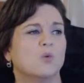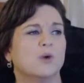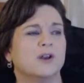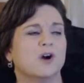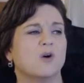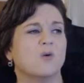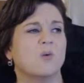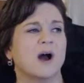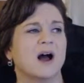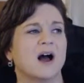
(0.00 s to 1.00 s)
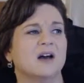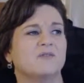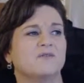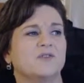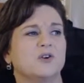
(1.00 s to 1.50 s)
And know
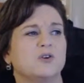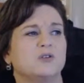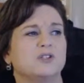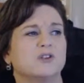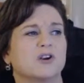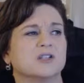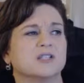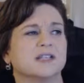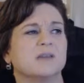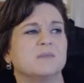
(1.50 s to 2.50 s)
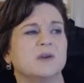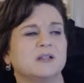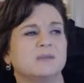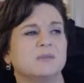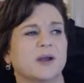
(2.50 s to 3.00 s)
why food starts to
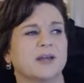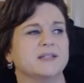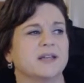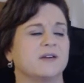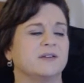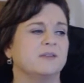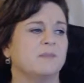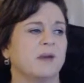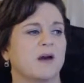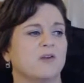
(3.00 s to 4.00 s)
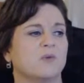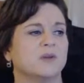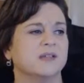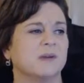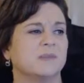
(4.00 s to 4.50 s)
chemically break down in the mouth.
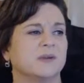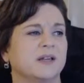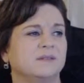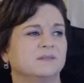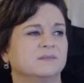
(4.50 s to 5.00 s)
What's happening?